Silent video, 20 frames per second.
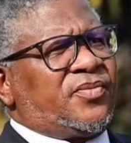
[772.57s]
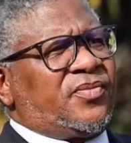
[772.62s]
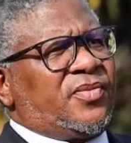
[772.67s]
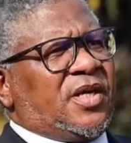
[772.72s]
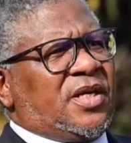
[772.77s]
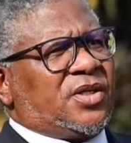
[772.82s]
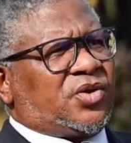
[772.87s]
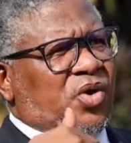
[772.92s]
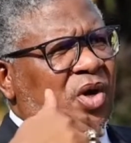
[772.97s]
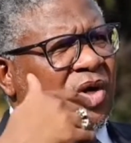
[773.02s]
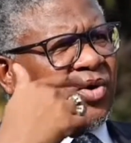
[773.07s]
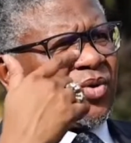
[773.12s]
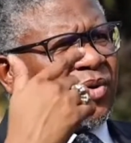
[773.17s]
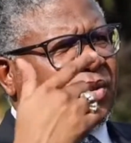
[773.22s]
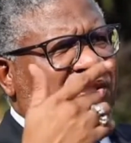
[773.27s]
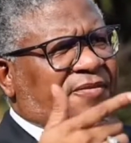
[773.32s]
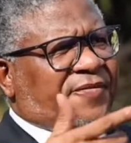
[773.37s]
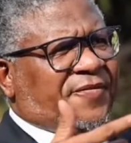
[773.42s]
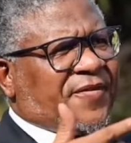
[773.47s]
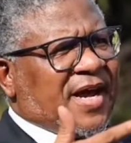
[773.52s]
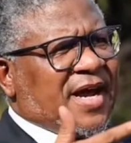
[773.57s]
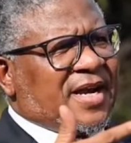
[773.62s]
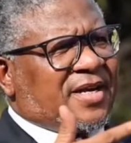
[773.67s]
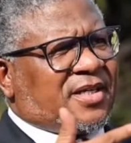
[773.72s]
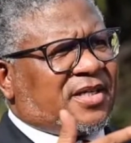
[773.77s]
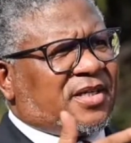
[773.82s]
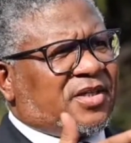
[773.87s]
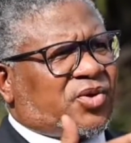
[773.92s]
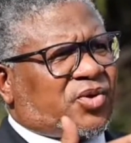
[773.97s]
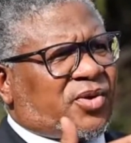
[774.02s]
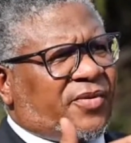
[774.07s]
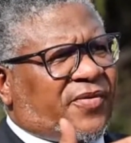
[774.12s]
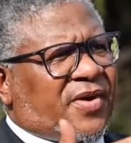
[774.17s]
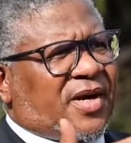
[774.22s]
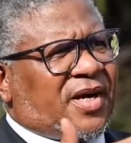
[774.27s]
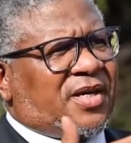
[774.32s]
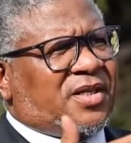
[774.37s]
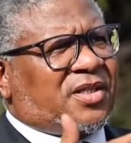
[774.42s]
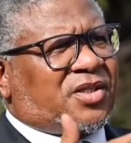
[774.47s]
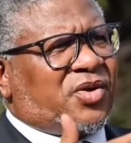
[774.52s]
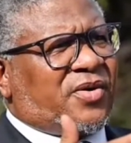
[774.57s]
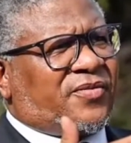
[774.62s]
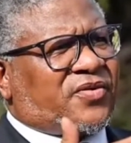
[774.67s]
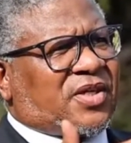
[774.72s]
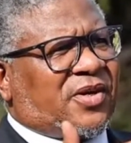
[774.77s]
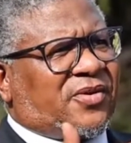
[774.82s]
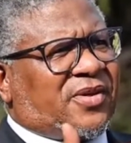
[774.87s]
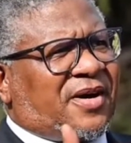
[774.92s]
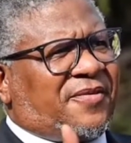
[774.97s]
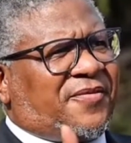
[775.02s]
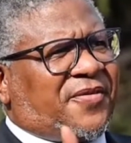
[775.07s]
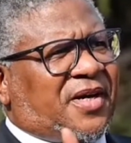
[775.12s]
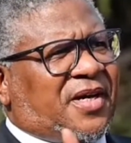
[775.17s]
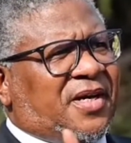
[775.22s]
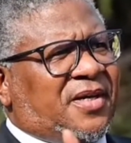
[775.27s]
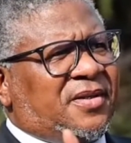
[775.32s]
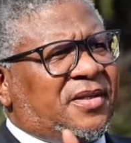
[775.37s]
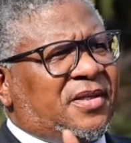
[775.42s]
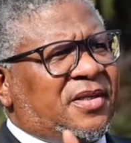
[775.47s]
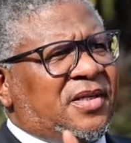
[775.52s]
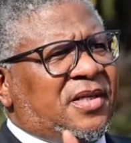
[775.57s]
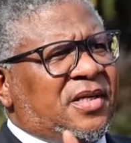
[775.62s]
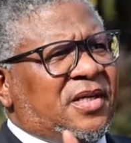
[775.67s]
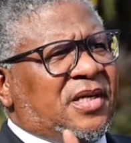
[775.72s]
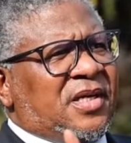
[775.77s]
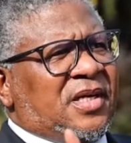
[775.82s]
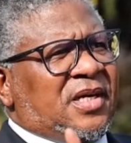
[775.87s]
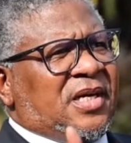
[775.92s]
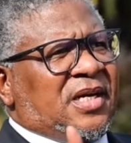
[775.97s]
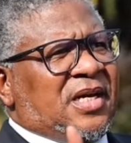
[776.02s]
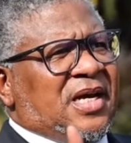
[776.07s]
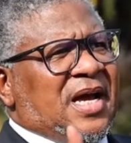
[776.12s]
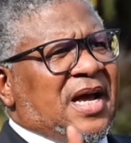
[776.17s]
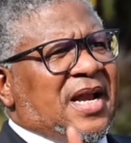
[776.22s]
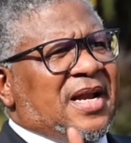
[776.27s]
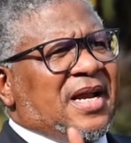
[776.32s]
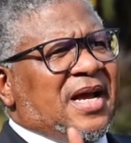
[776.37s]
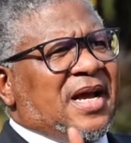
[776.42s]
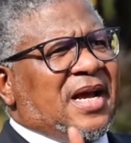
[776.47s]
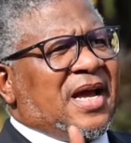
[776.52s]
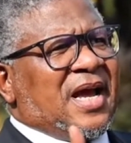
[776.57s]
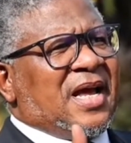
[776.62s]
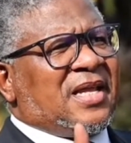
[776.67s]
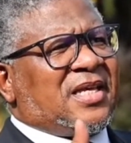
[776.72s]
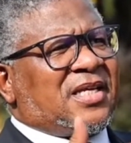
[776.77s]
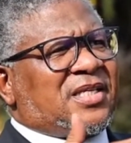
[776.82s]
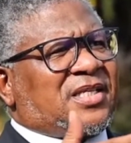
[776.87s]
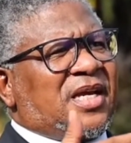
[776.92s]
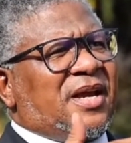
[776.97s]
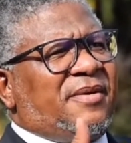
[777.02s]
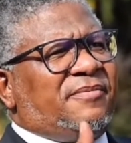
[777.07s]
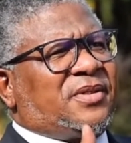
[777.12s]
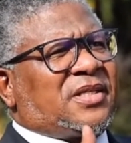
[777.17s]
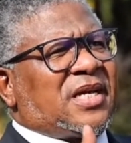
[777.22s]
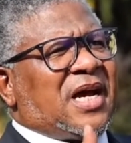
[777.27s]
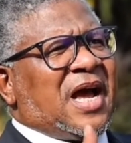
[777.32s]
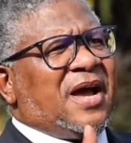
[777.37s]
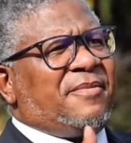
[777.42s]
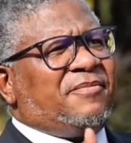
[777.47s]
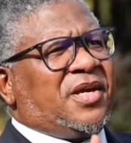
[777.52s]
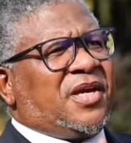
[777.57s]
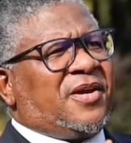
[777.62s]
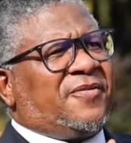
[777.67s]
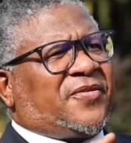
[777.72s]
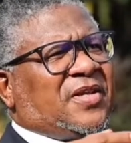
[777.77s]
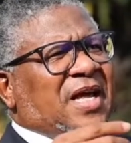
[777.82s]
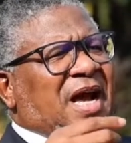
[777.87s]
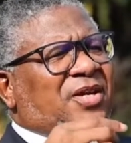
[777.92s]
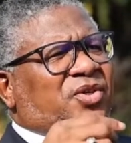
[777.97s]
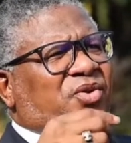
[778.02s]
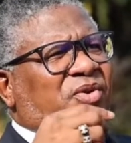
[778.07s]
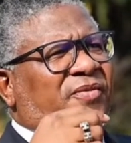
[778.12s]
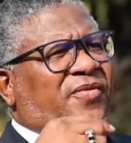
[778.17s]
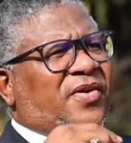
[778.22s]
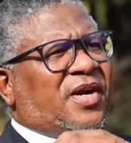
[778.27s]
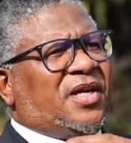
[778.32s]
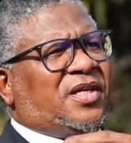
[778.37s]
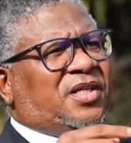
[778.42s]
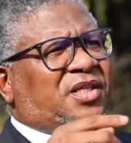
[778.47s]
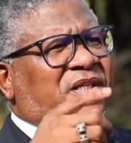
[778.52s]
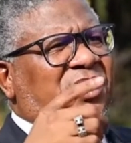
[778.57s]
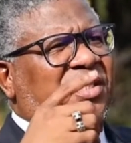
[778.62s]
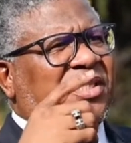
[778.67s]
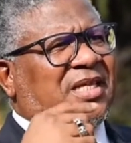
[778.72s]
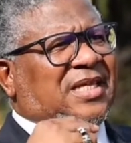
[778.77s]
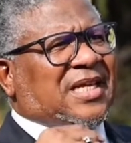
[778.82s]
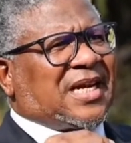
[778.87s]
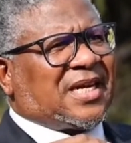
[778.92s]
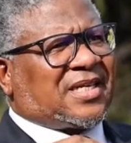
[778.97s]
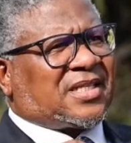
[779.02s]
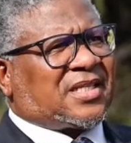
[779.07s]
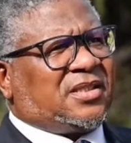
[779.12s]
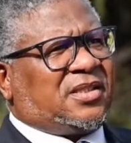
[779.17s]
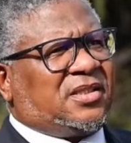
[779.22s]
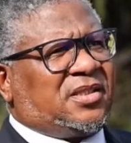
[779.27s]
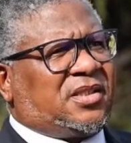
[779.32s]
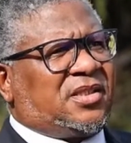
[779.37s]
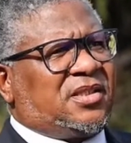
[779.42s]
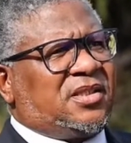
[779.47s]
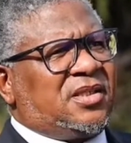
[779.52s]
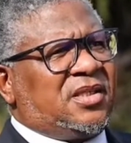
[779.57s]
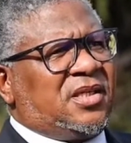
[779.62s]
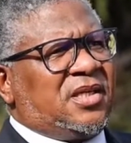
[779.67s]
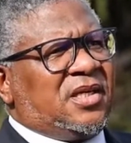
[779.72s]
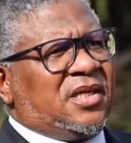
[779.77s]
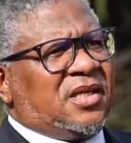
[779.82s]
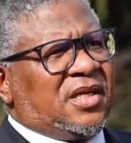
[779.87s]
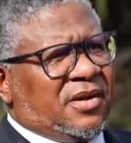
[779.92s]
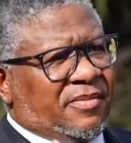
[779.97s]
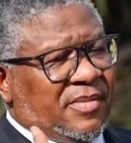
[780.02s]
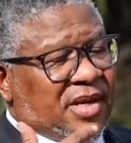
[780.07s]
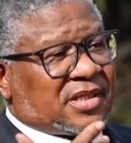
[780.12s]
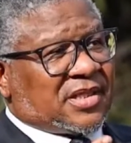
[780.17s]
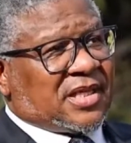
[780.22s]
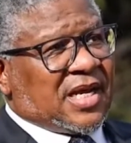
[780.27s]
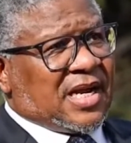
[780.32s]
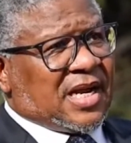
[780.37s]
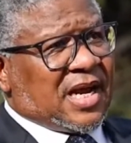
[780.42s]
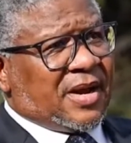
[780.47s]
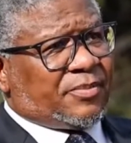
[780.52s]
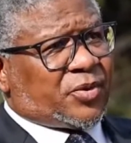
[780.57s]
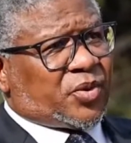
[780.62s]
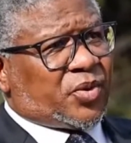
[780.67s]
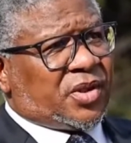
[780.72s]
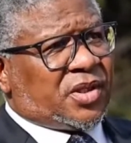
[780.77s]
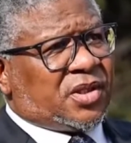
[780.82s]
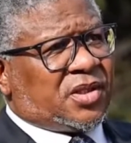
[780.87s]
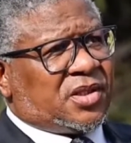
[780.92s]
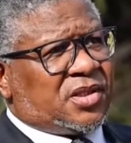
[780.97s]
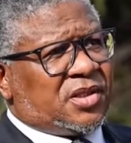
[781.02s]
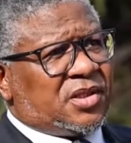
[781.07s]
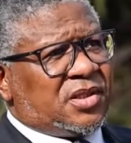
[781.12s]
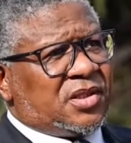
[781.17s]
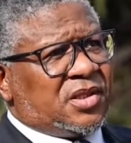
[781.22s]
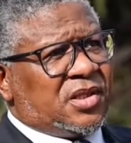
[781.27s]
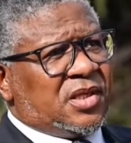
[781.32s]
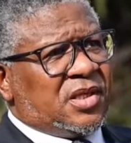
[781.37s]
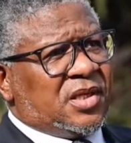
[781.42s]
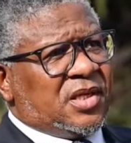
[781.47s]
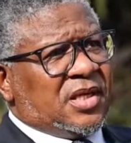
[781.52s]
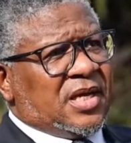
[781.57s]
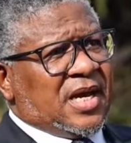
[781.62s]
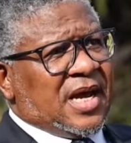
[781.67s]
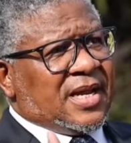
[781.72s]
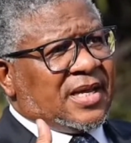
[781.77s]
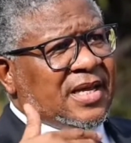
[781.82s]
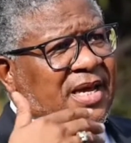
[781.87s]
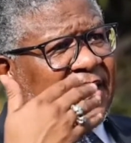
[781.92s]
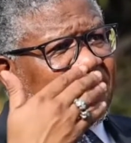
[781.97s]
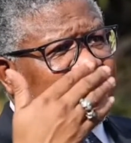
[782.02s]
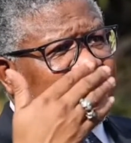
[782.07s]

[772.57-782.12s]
He's got to defend sovereignty of South Africa. And at the same time, if that sovereignty is threatened, he must stand up to it and then